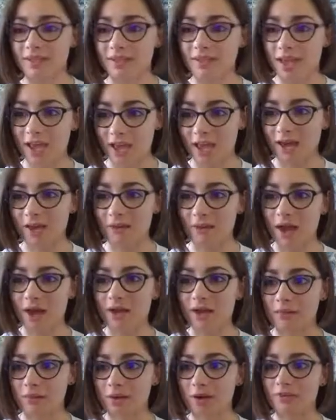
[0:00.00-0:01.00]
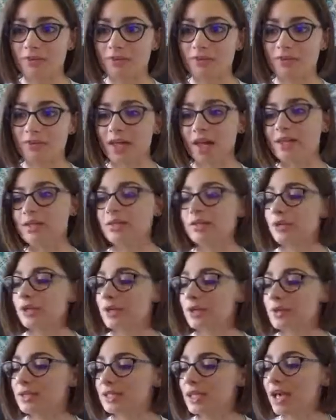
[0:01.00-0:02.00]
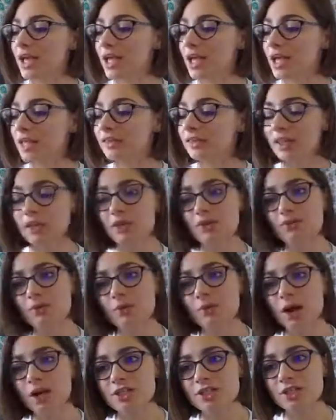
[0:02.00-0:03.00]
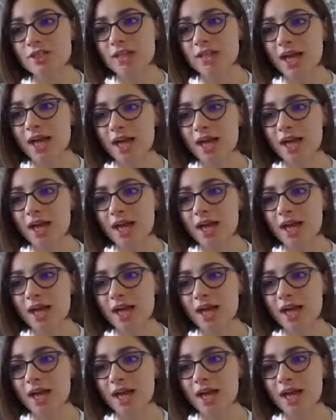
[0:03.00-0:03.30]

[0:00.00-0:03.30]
And I am grateful for that. So anyways, thank you for watching.